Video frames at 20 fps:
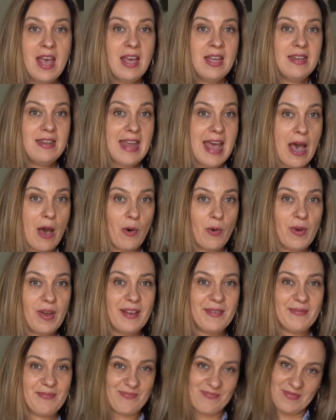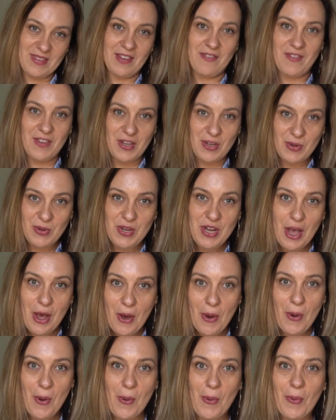Now, if you
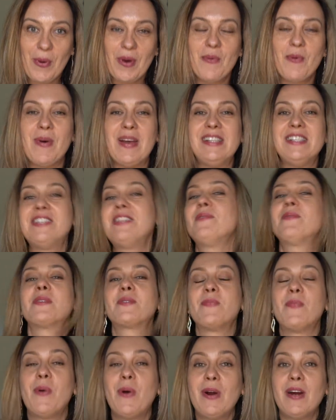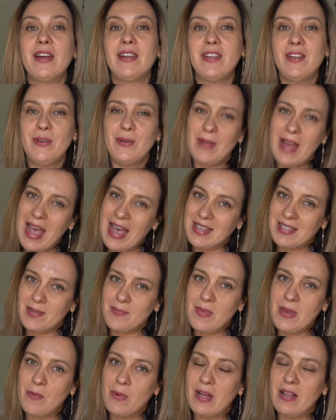know when she was born, you'll ask
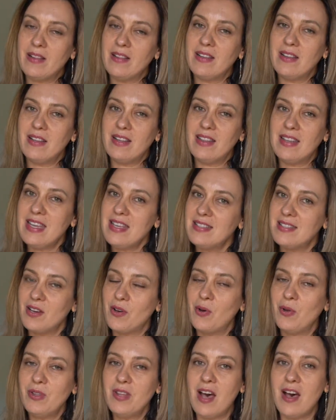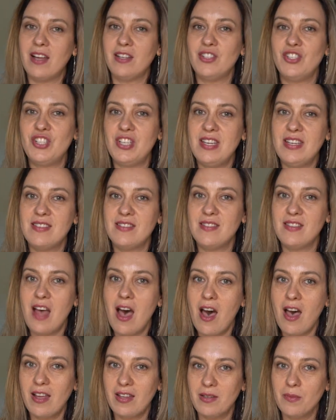me, well, Lisa, hold on, she's
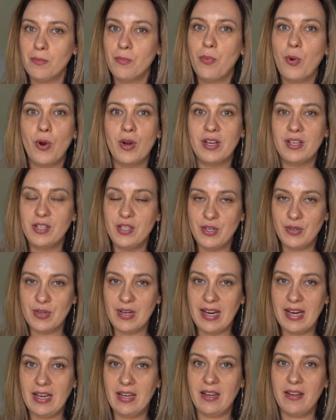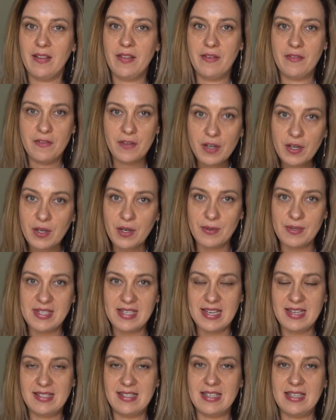not born during the Virgo
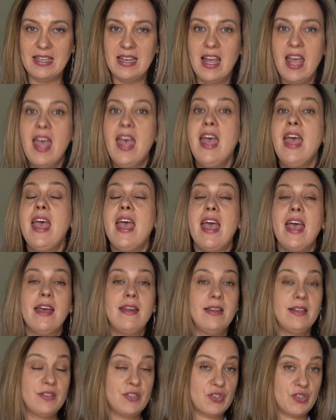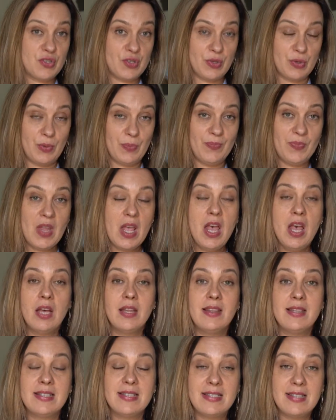season. And it's true.
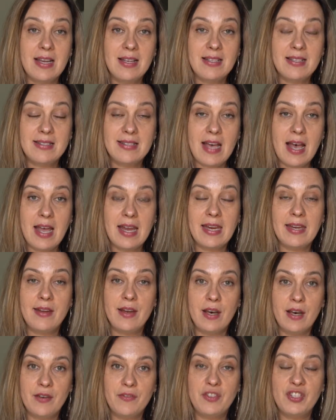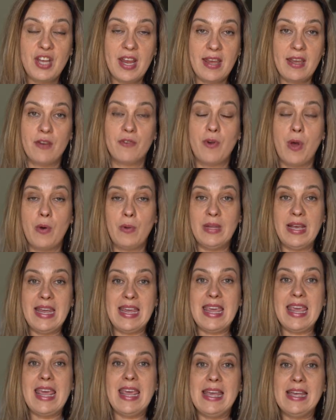The sun sign of J.K.
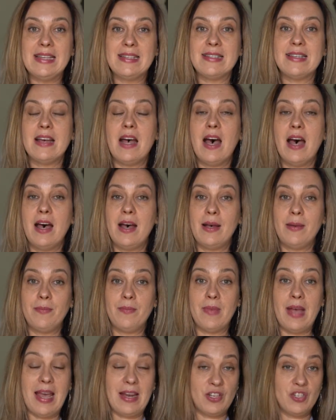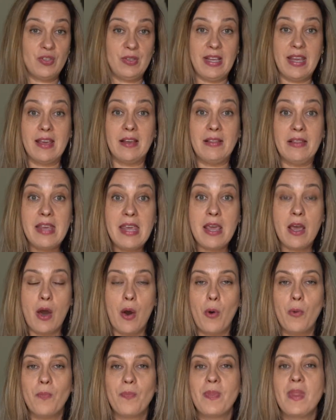Rowling is actually a
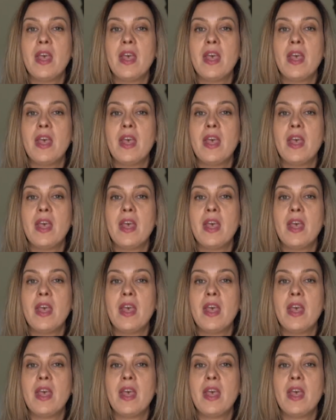Leo.